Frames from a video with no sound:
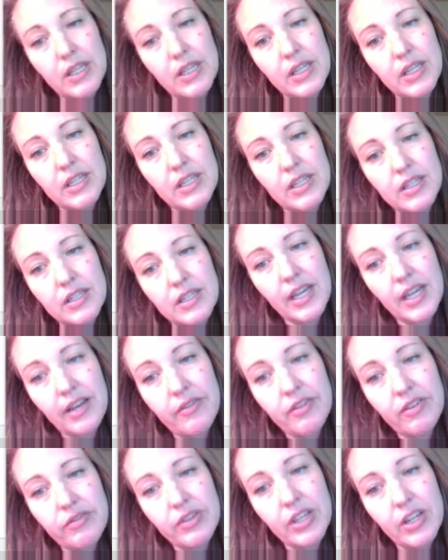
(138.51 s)

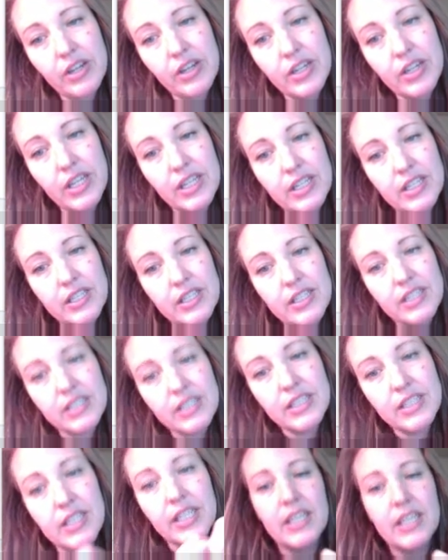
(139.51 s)
Tifferen
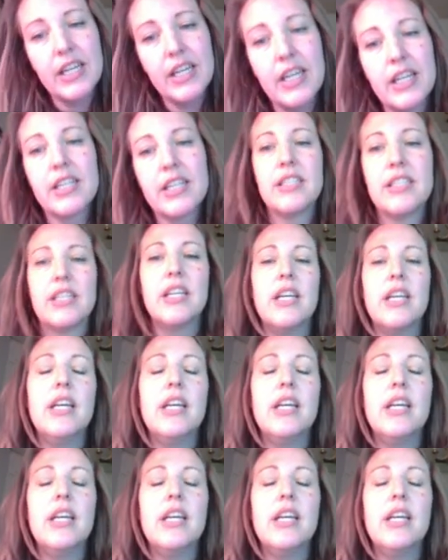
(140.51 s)
T. Yeah, that's a T.